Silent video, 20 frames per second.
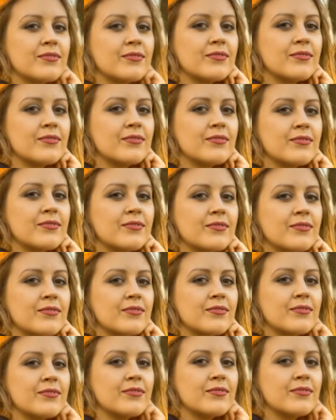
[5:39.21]

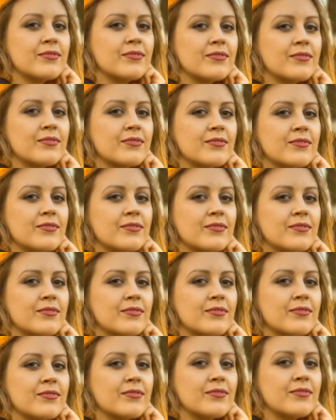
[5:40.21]

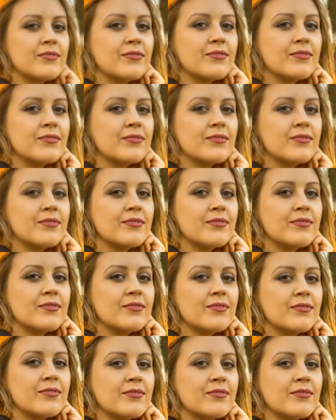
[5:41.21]
Nobody speaks.